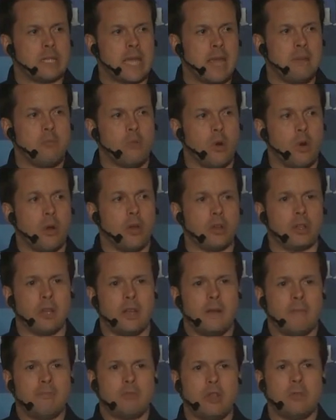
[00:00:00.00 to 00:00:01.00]
teamwork,
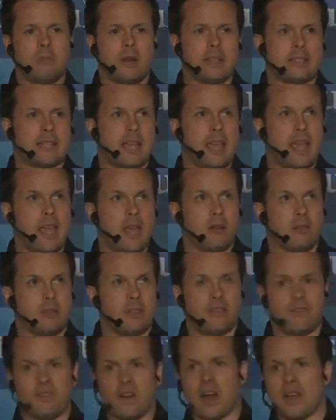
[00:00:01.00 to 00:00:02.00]
you might say, here are
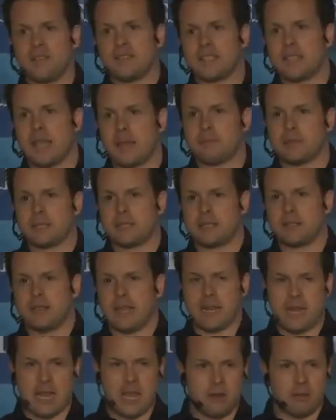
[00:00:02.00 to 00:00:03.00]
the five steps
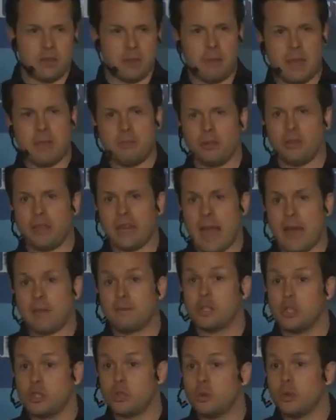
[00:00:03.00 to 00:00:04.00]
and here are the people that
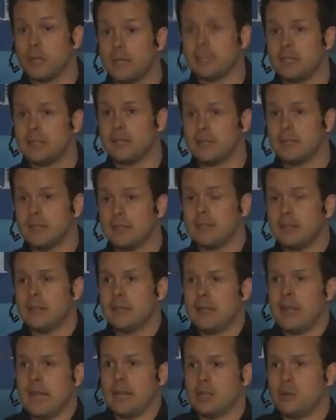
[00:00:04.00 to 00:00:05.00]
have to do it.
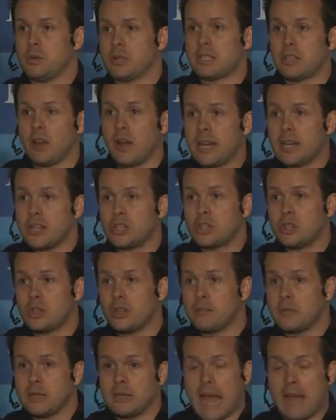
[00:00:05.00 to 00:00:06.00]
And you assign it to
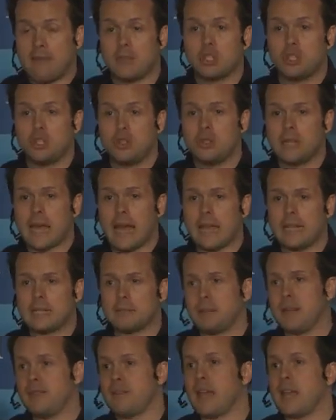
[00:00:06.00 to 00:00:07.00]
them and have a due date.
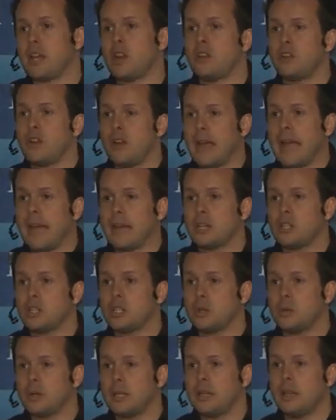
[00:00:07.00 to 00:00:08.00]
But if they don't know how to
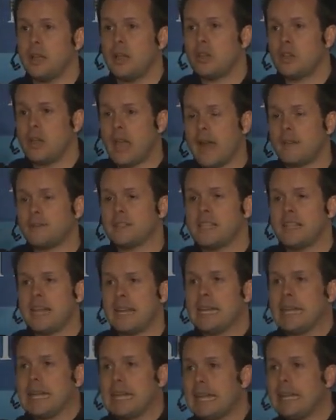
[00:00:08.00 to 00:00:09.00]
do it, you have to
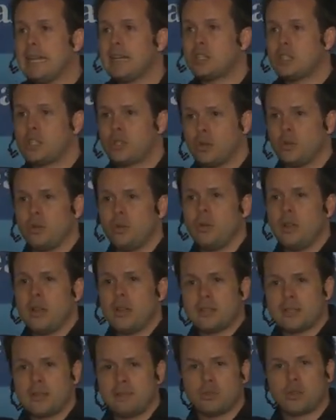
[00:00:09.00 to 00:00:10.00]
then link to
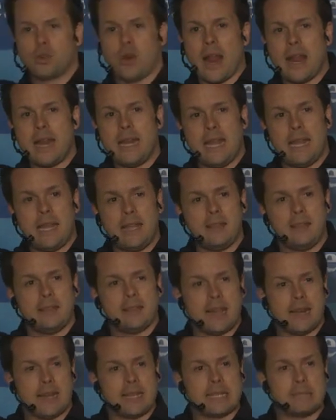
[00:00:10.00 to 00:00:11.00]
some training
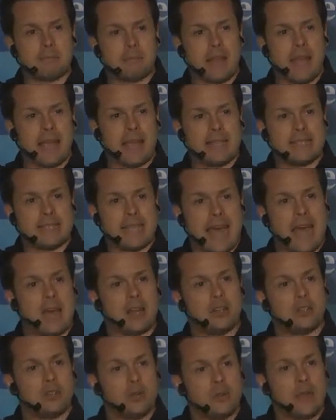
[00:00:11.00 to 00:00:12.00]
that explains how
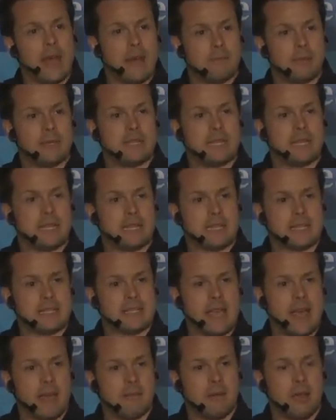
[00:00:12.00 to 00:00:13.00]
to do that particular
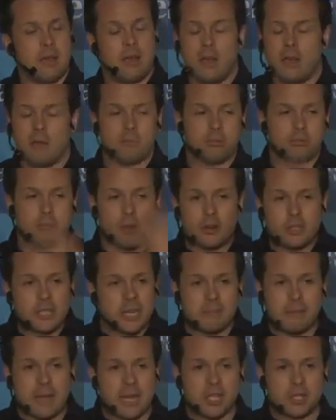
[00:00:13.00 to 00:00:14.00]
step
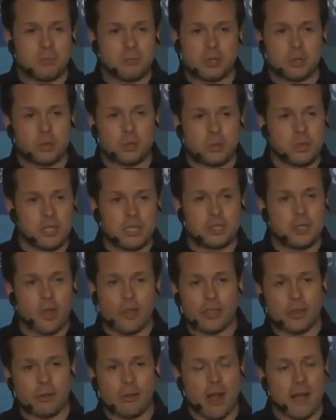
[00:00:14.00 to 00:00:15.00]
project management tool is
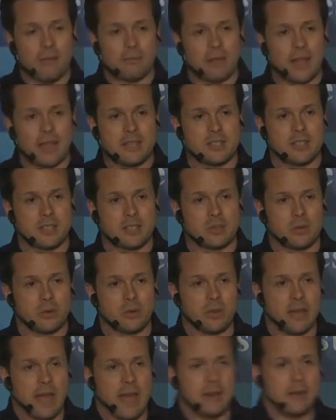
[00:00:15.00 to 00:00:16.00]
not the right place to
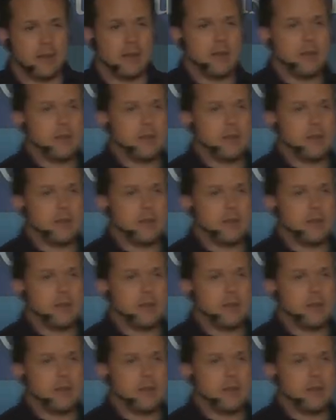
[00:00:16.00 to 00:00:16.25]
store that.